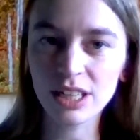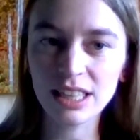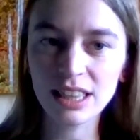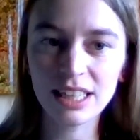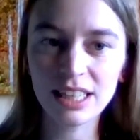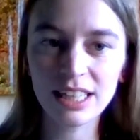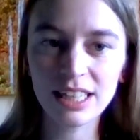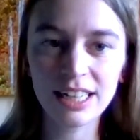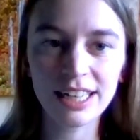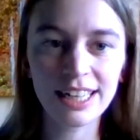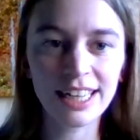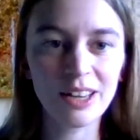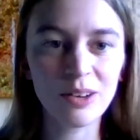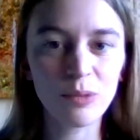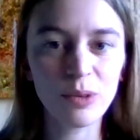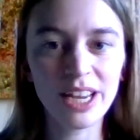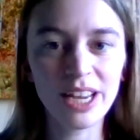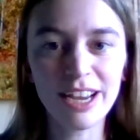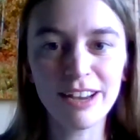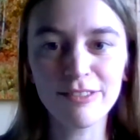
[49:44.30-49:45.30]
forget that,
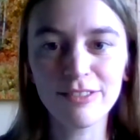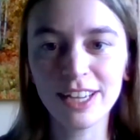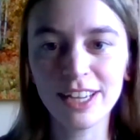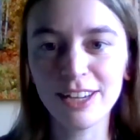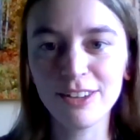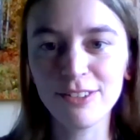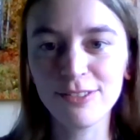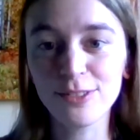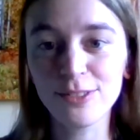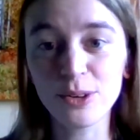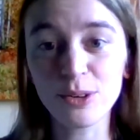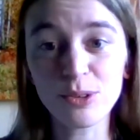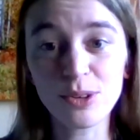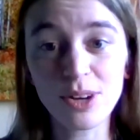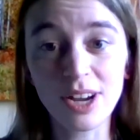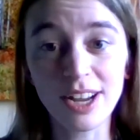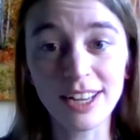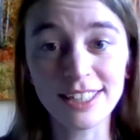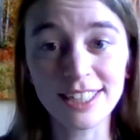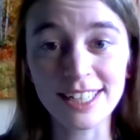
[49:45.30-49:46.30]
again, we have a
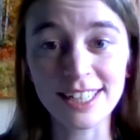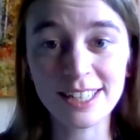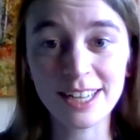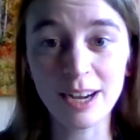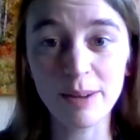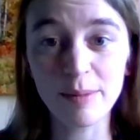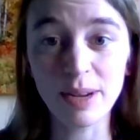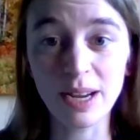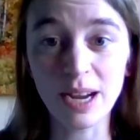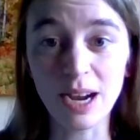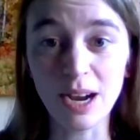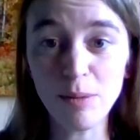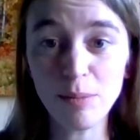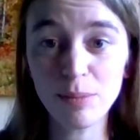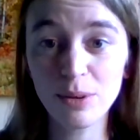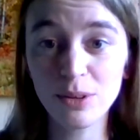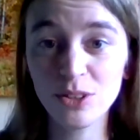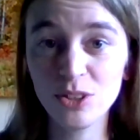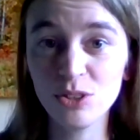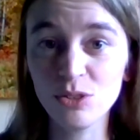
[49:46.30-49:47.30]
photo contest coming
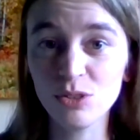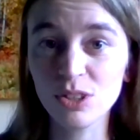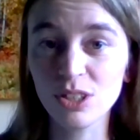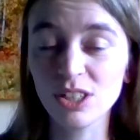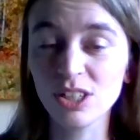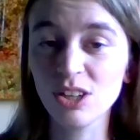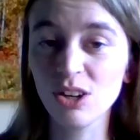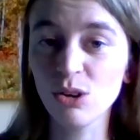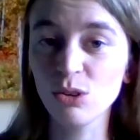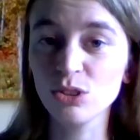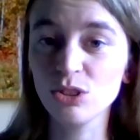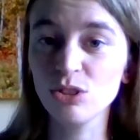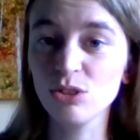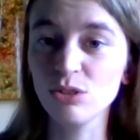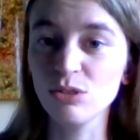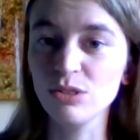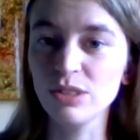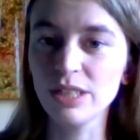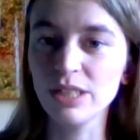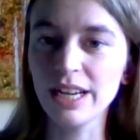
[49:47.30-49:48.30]
up. You can go
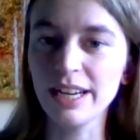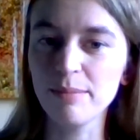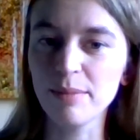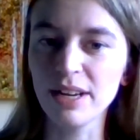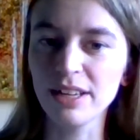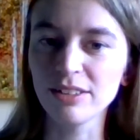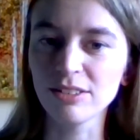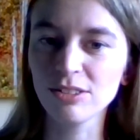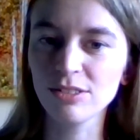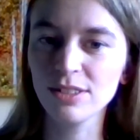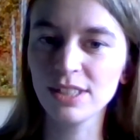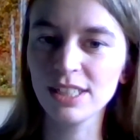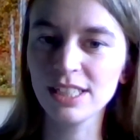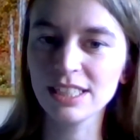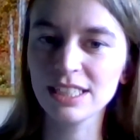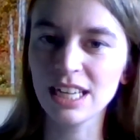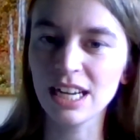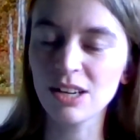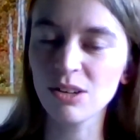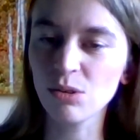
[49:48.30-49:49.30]
to
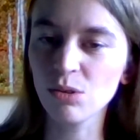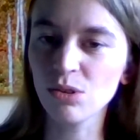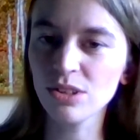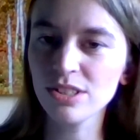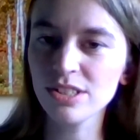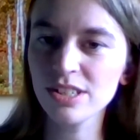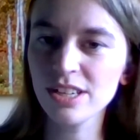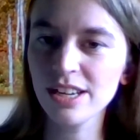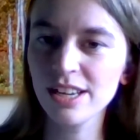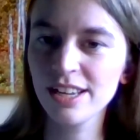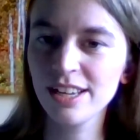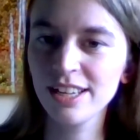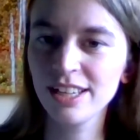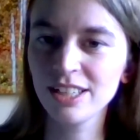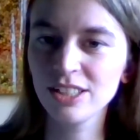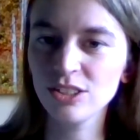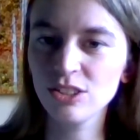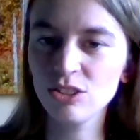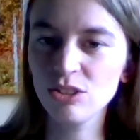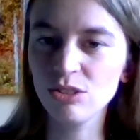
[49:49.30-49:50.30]
ninemilecreek.org
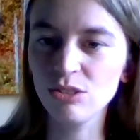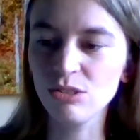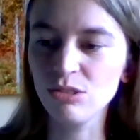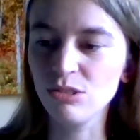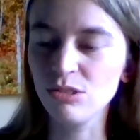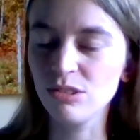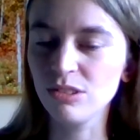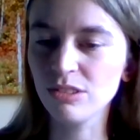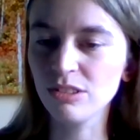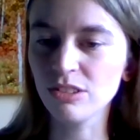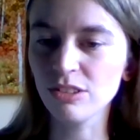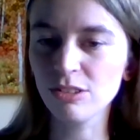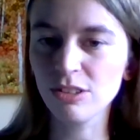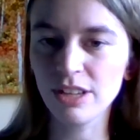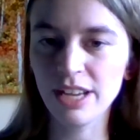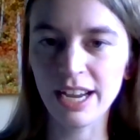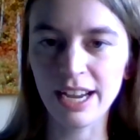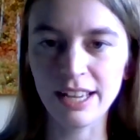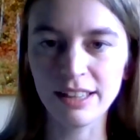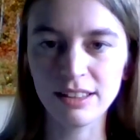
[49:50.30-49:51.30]
to look
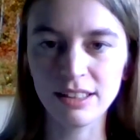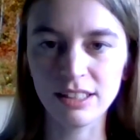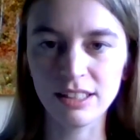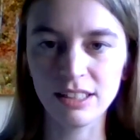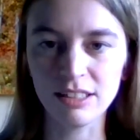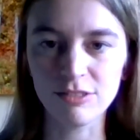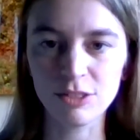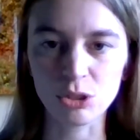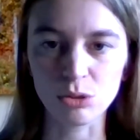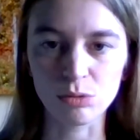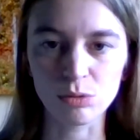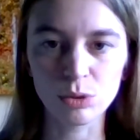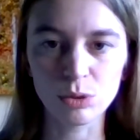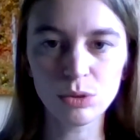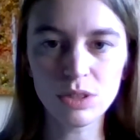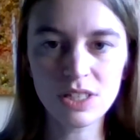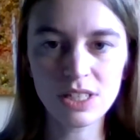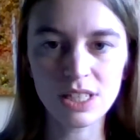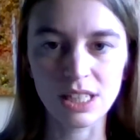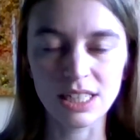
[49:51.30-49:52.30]
at the official
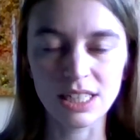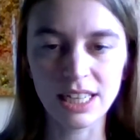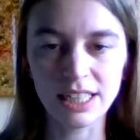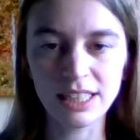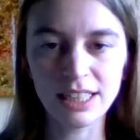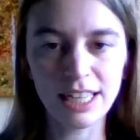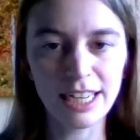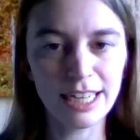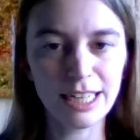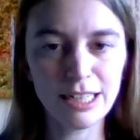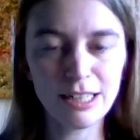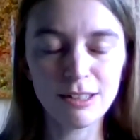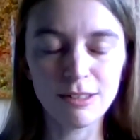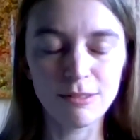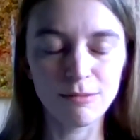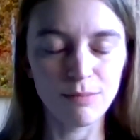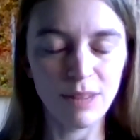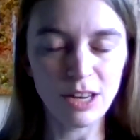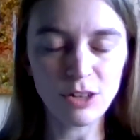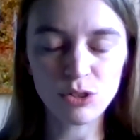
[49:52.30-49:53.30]
rules and the deadline
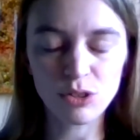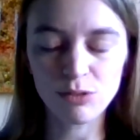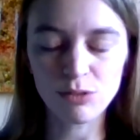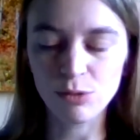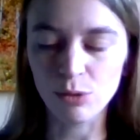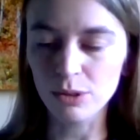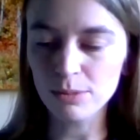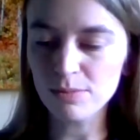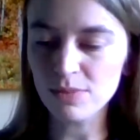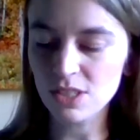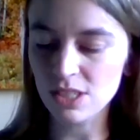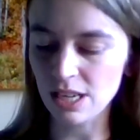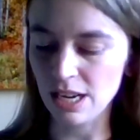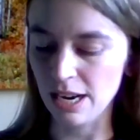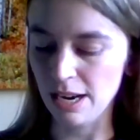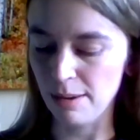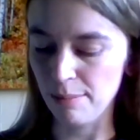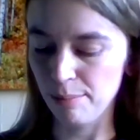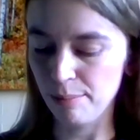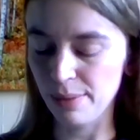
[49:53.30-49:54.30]
and entry forms,
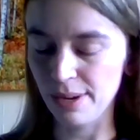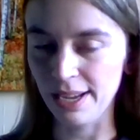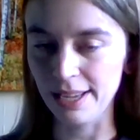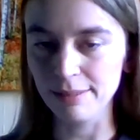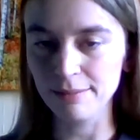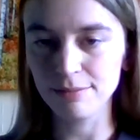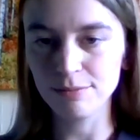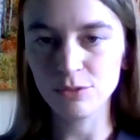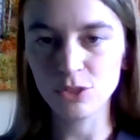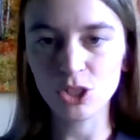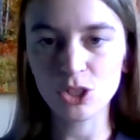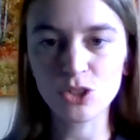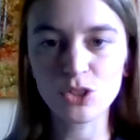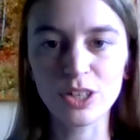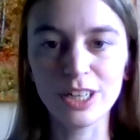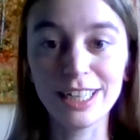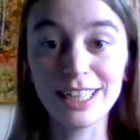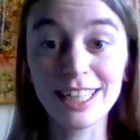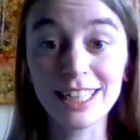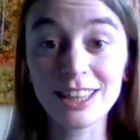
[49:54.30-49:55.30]
um, but just
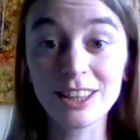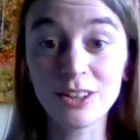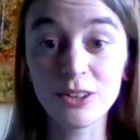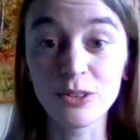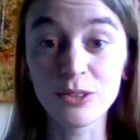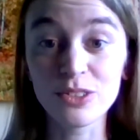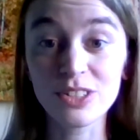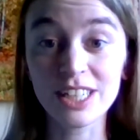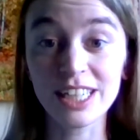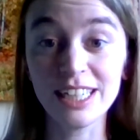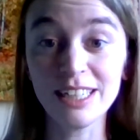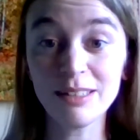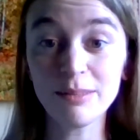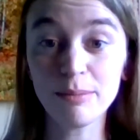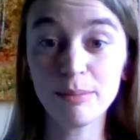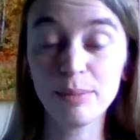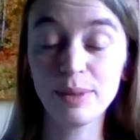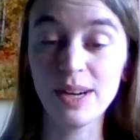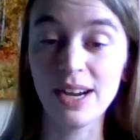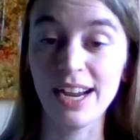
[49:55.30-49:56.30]
try and get those in
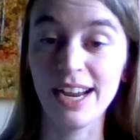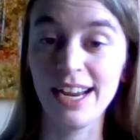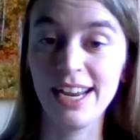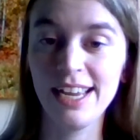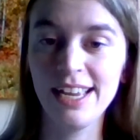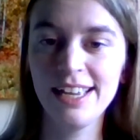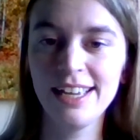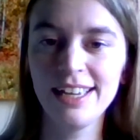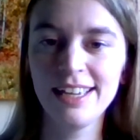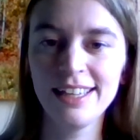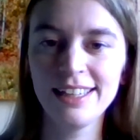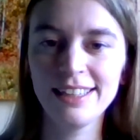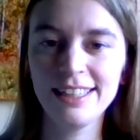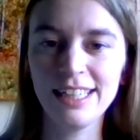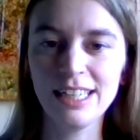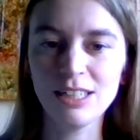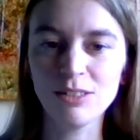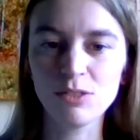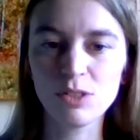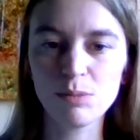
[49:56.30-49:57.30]
by the
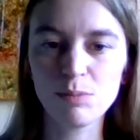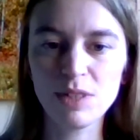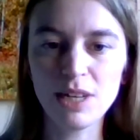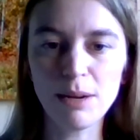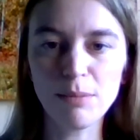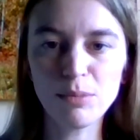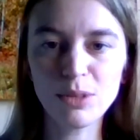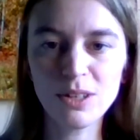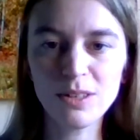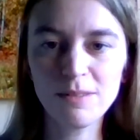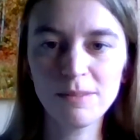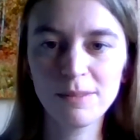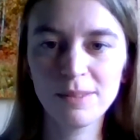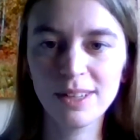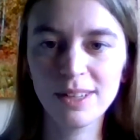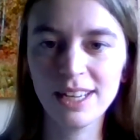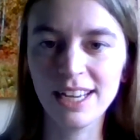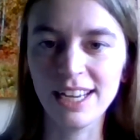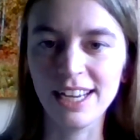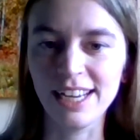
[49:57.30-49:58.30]
end of September
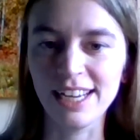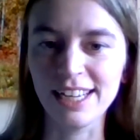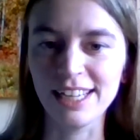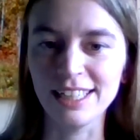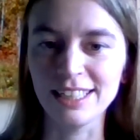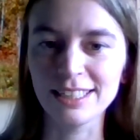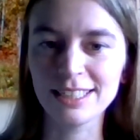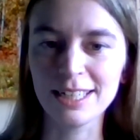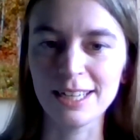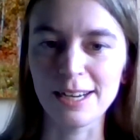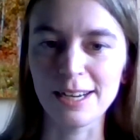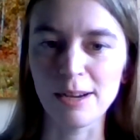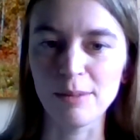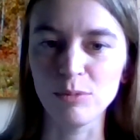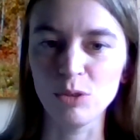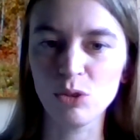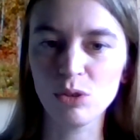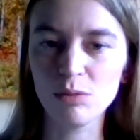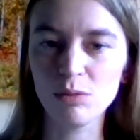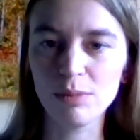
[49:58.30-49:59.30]
and
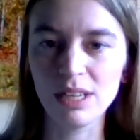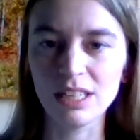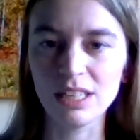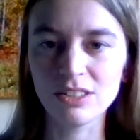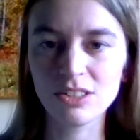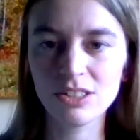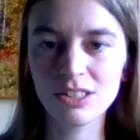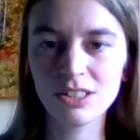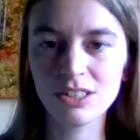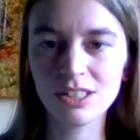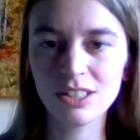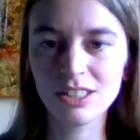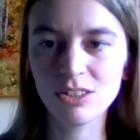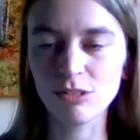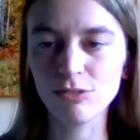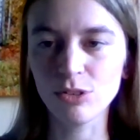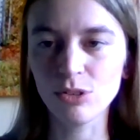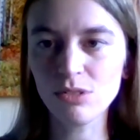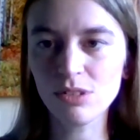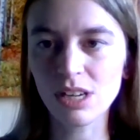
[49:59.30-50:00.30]
um, you can be entered into
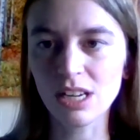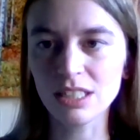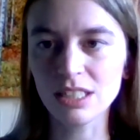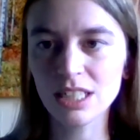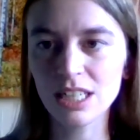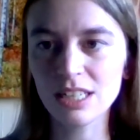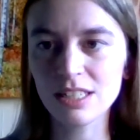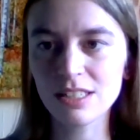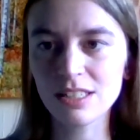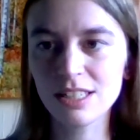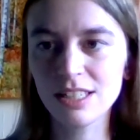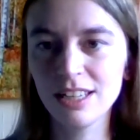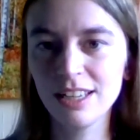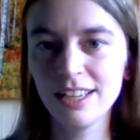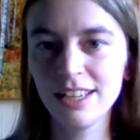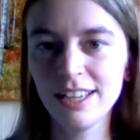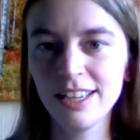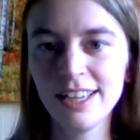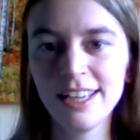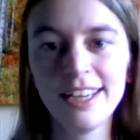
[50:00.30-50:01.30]
our photo
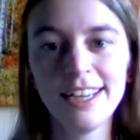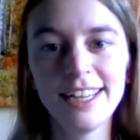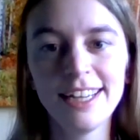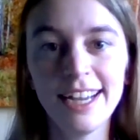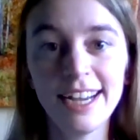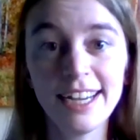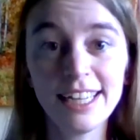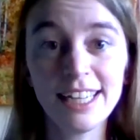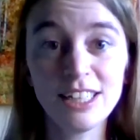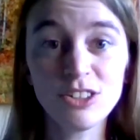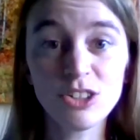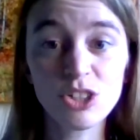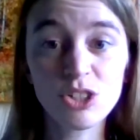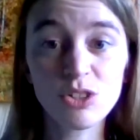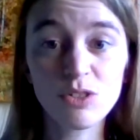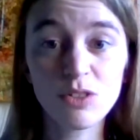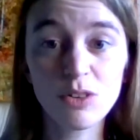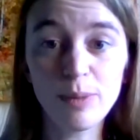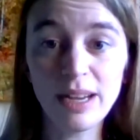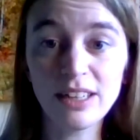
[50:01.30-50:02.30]
contest. Again,
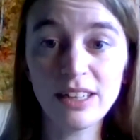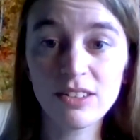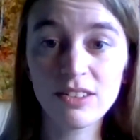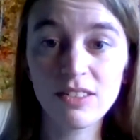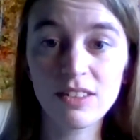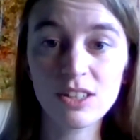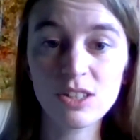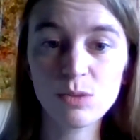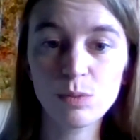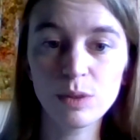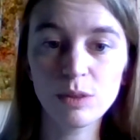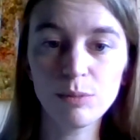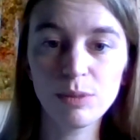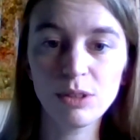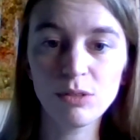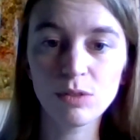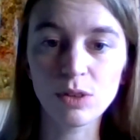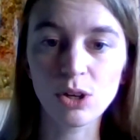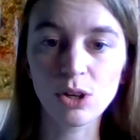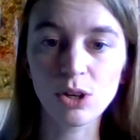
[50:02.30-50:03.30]
just a reminder, this will
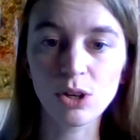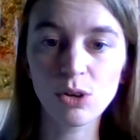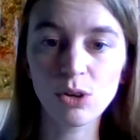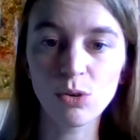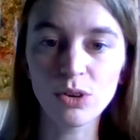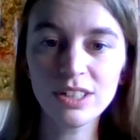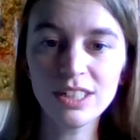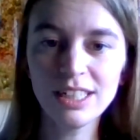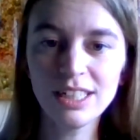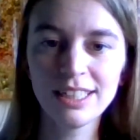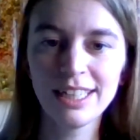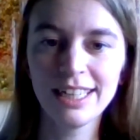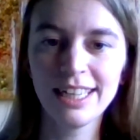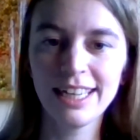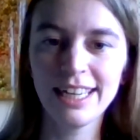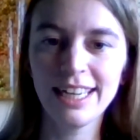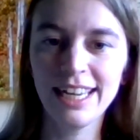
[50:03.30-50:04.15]
be recorded